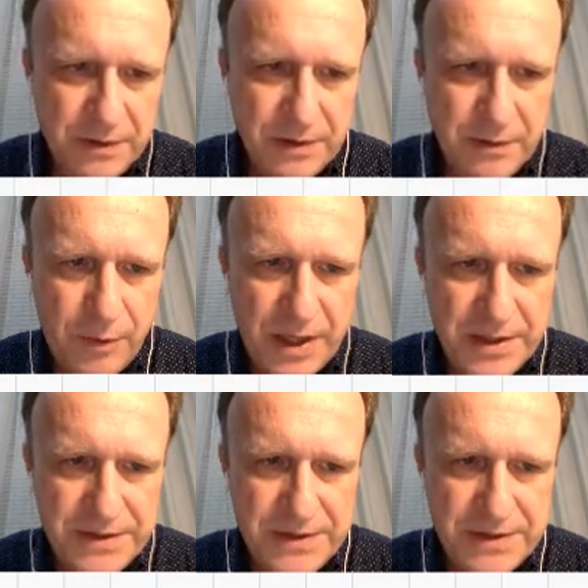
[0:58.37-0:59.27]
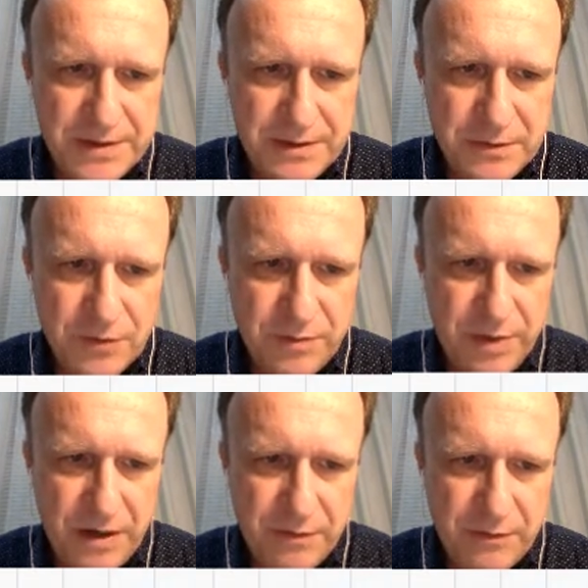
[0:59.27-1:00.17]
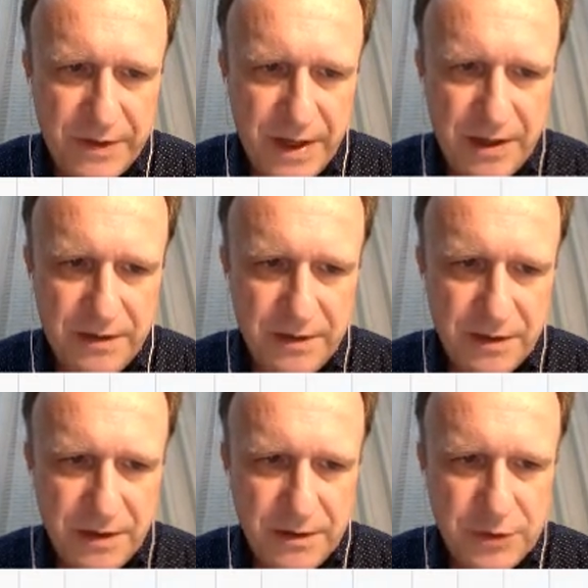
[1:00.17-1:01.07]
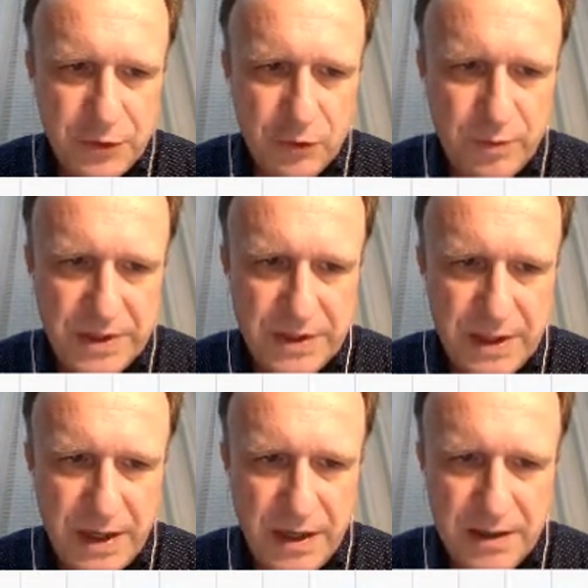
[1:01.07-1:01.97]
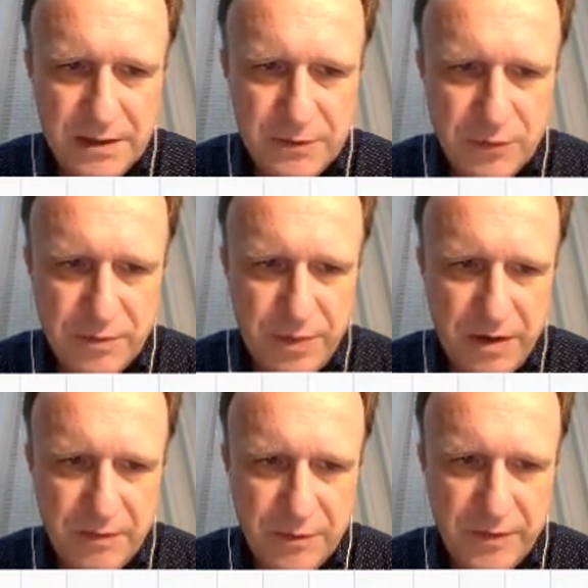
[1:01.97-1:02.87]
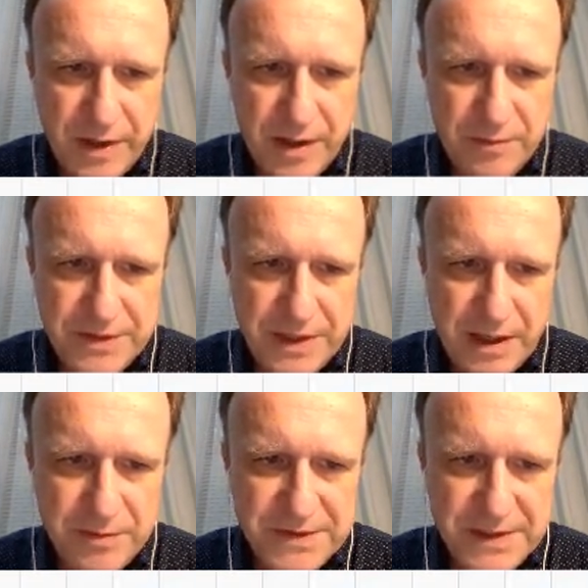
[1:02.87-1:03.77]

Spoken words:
raised to the power of n should be a to the power of m times